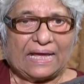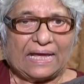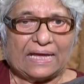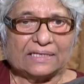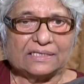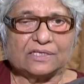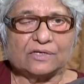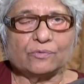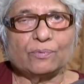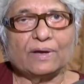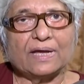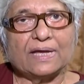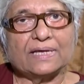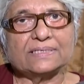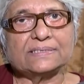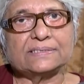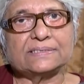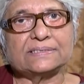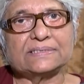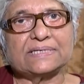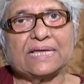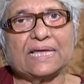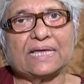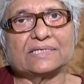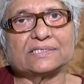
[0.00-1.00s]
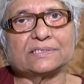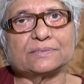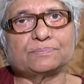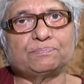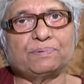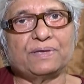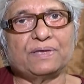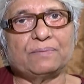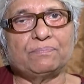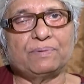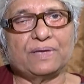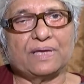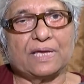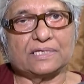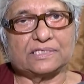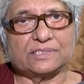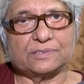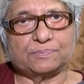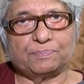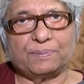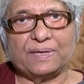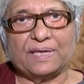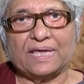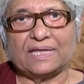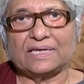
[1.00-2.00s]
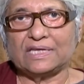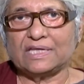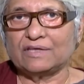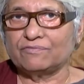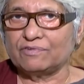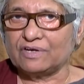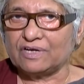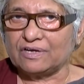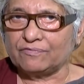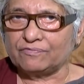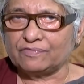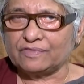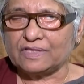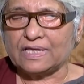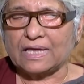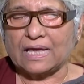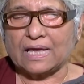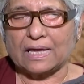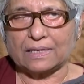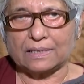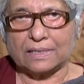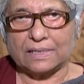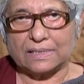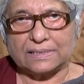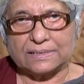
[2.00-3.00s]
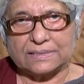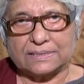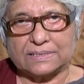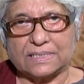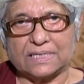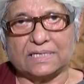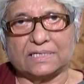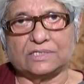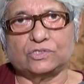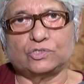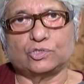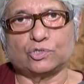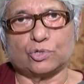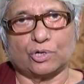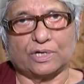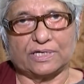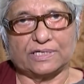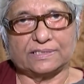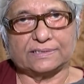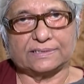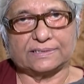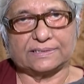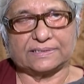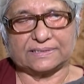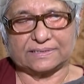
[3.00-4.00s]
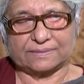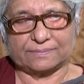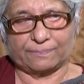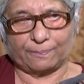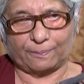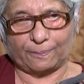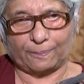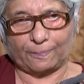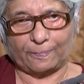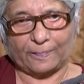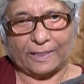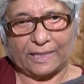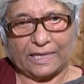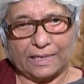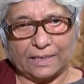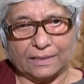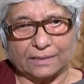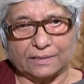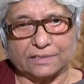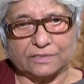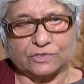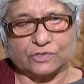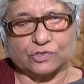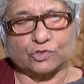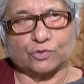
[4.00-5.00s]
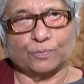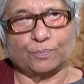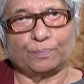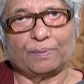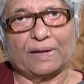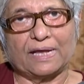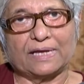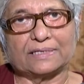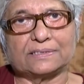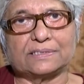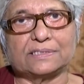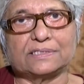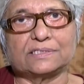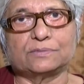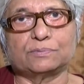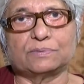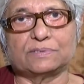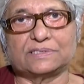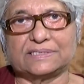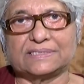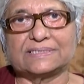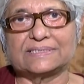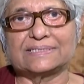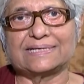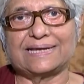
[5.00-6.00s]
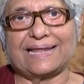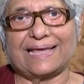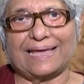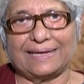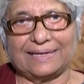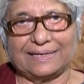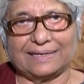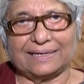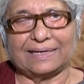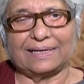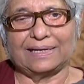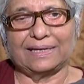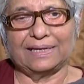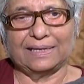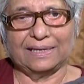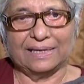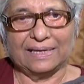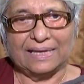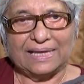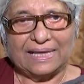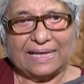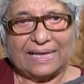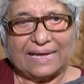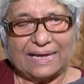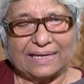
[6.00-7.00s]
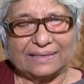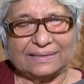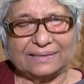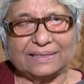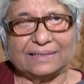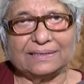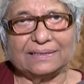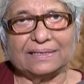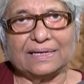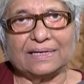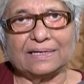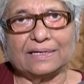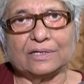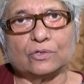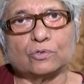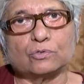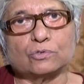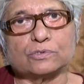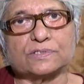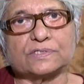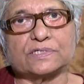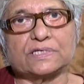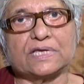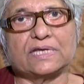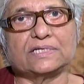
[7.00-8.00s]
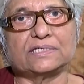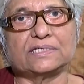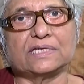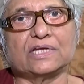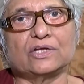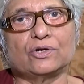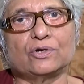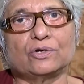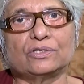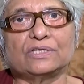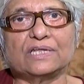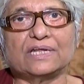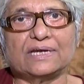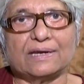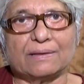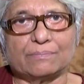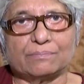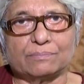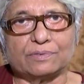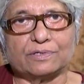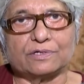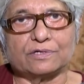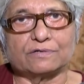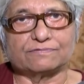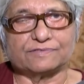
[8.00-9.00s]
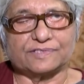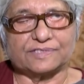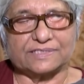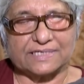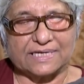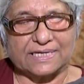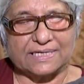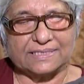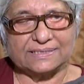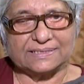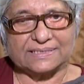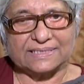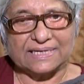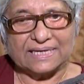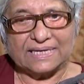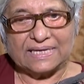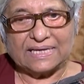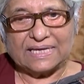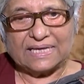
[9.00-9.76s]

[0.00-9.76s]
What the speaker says: Otherwise, SP-BSP, and even if the RLD joins these two parties, which is likely, I think they're negotiating on the number of seats,